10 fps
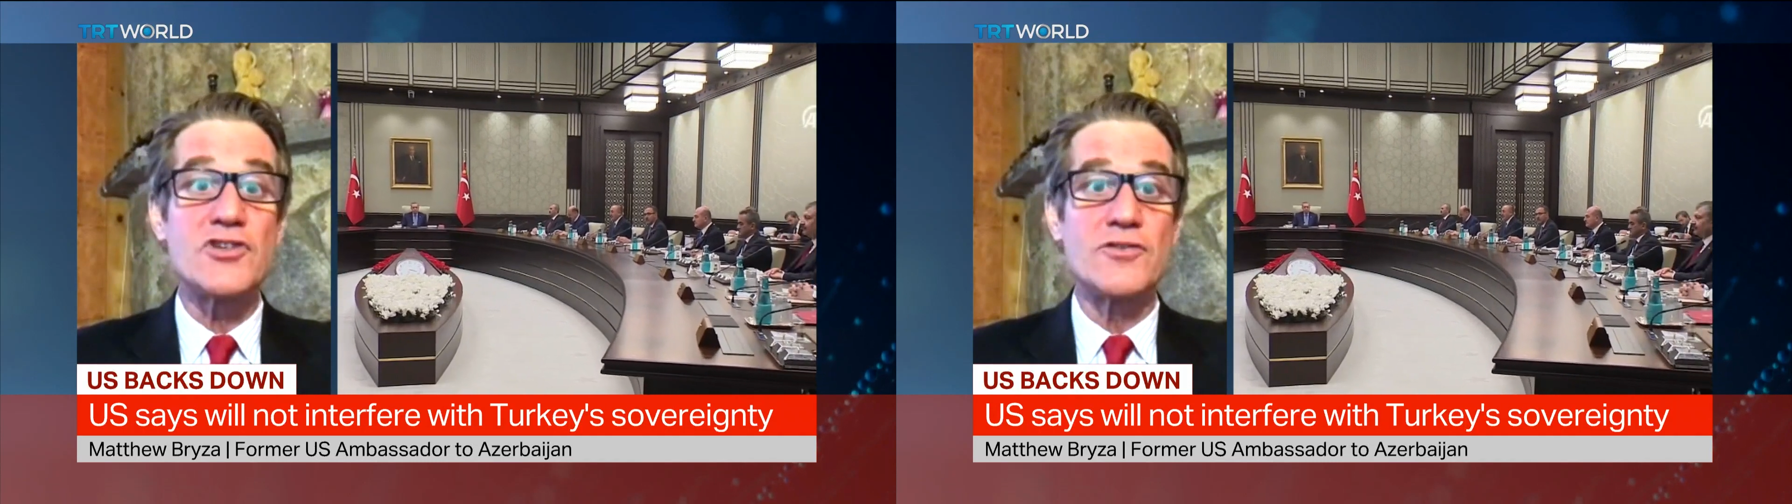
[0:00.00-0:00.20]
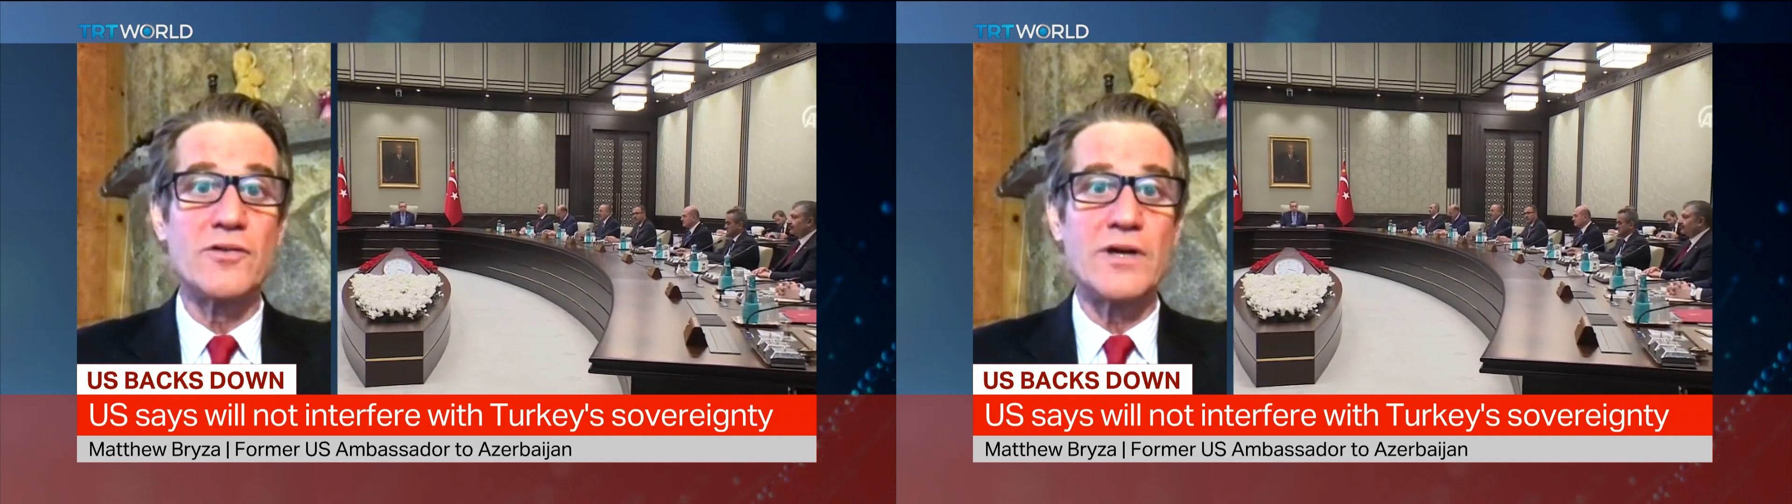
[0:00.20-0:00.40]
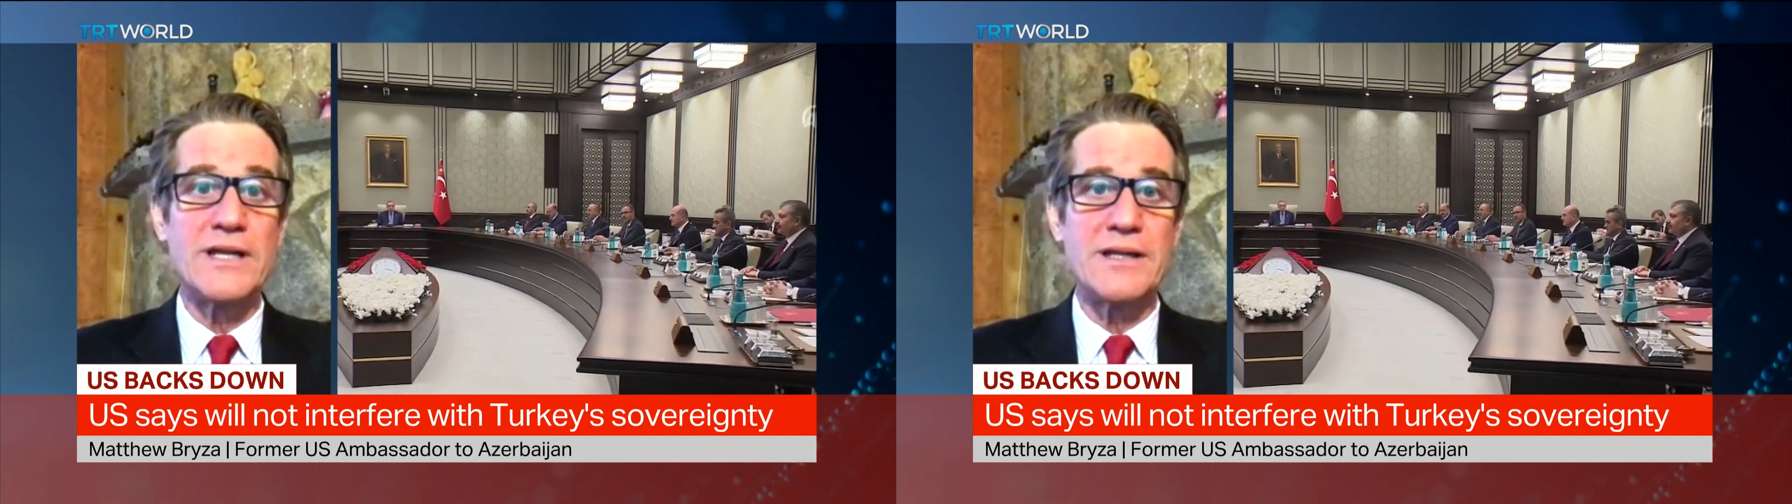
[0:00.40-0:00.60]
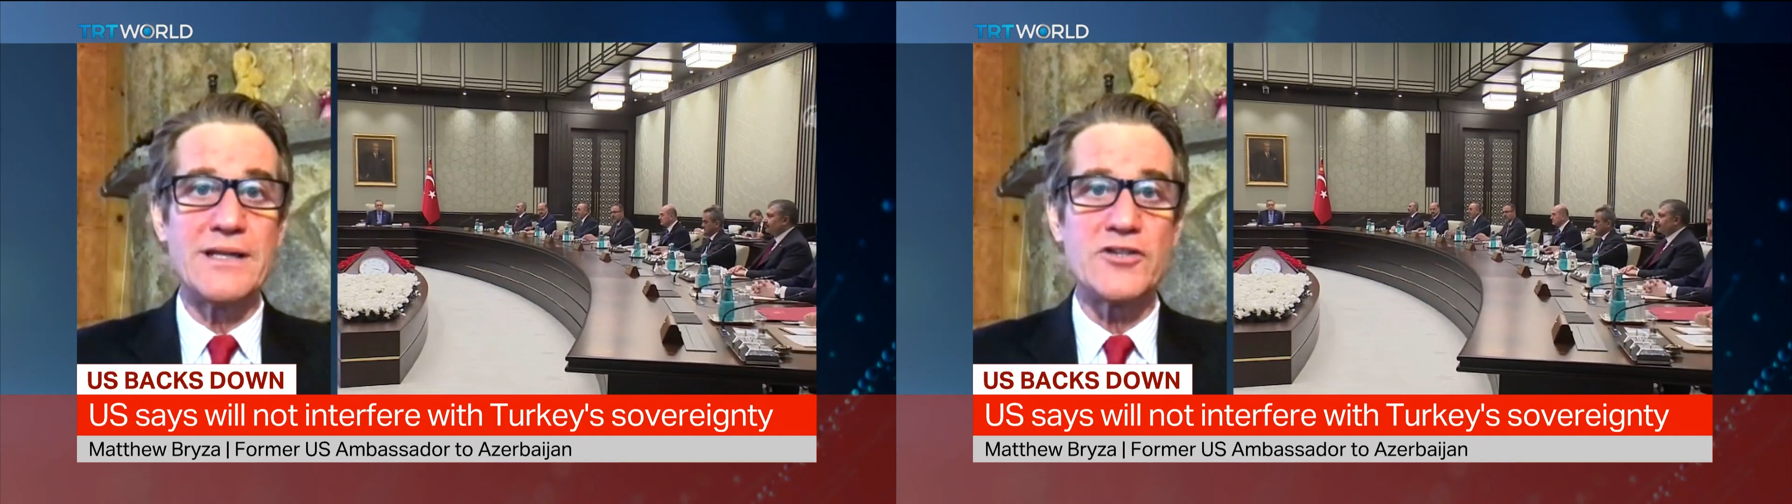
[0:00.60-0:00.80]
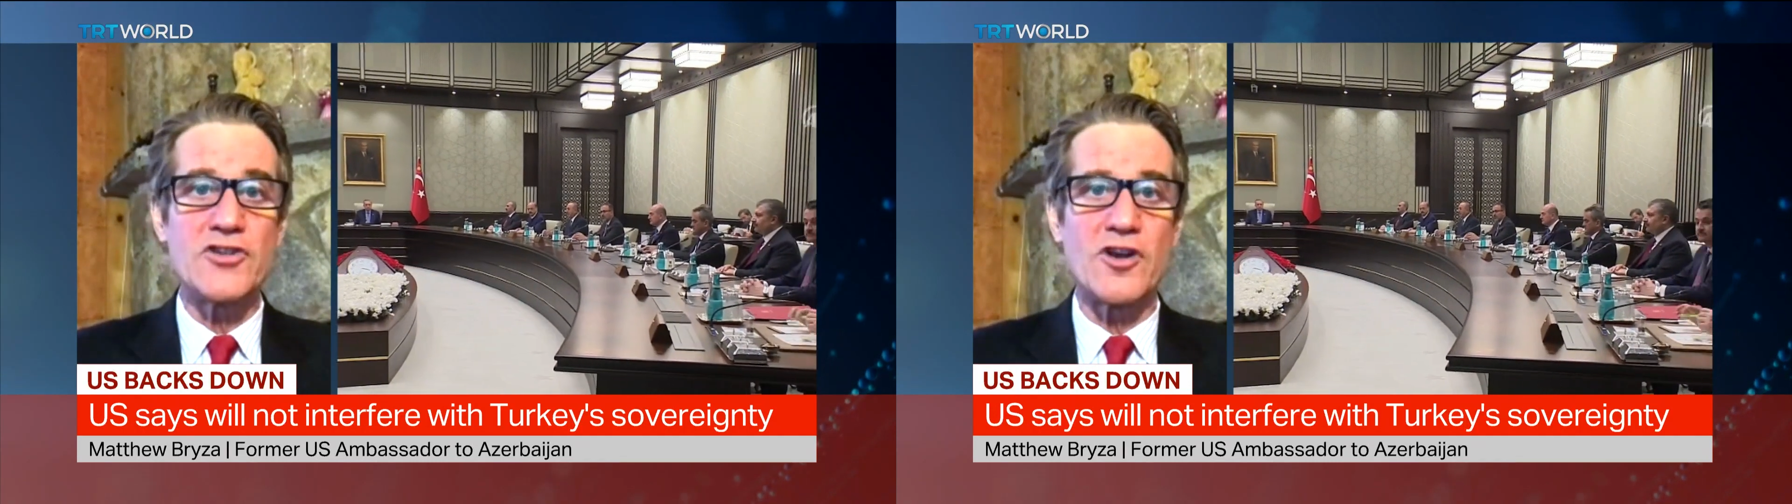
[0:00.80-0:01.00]
to in the
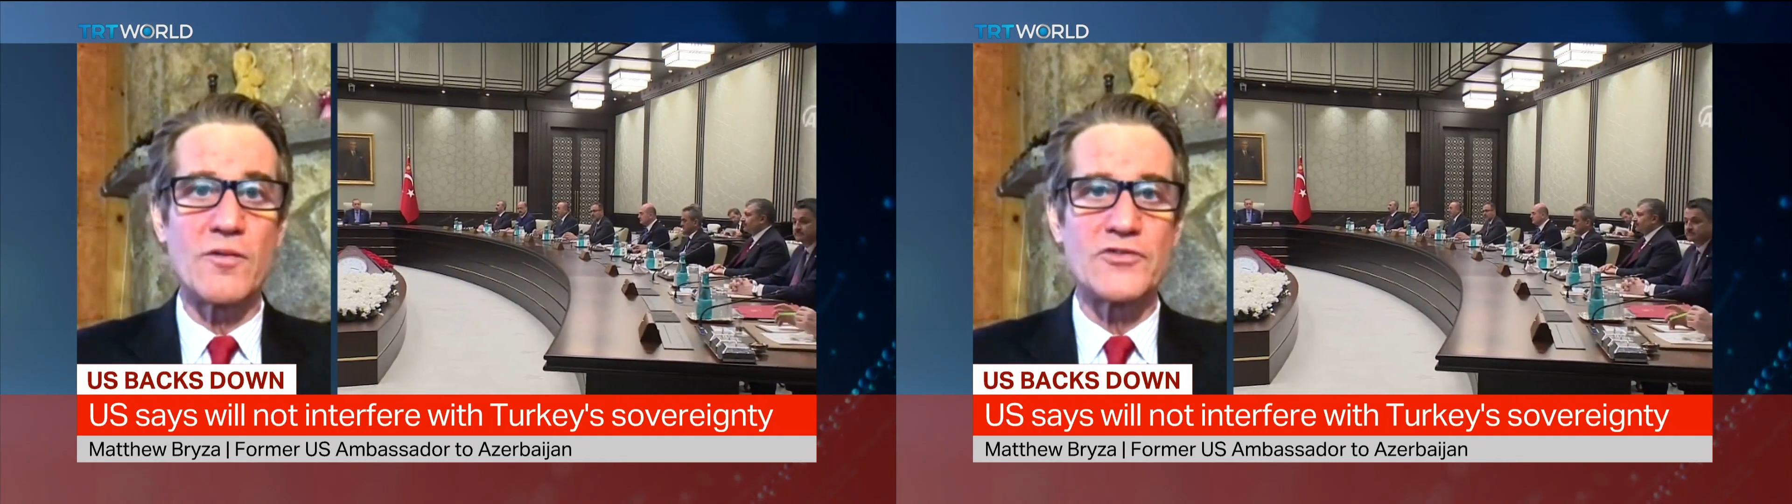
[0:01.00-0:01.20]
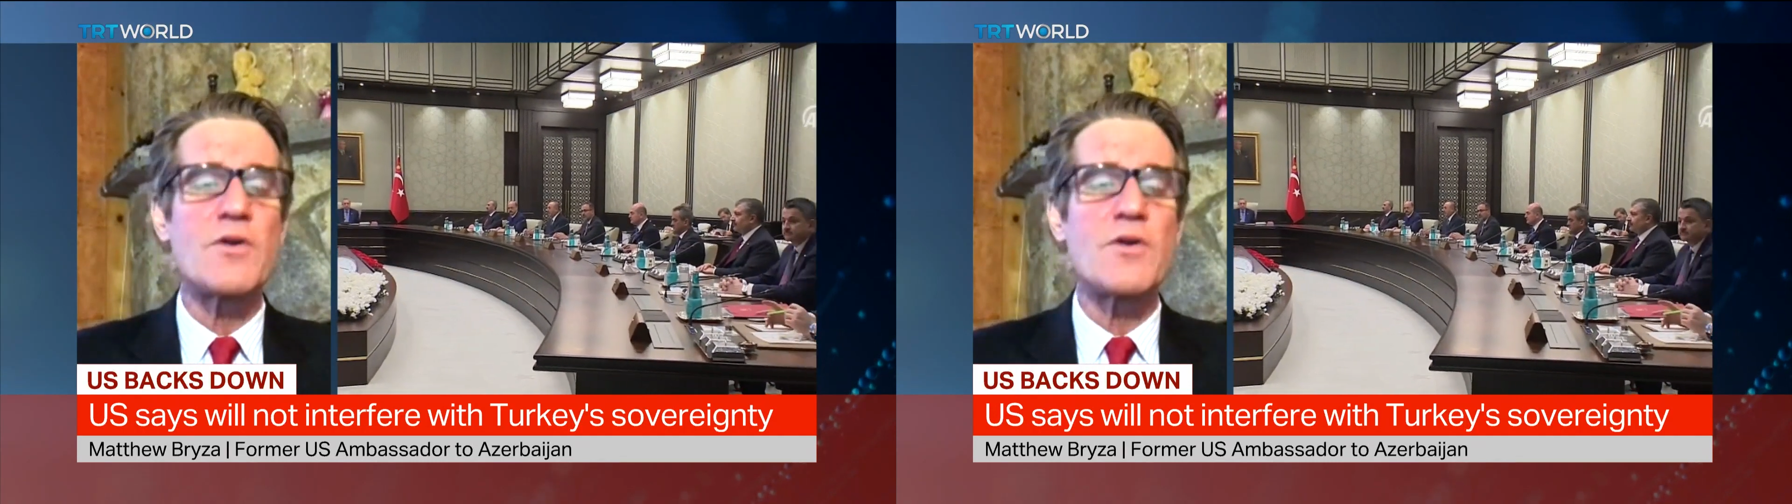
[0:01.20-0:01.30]
near term,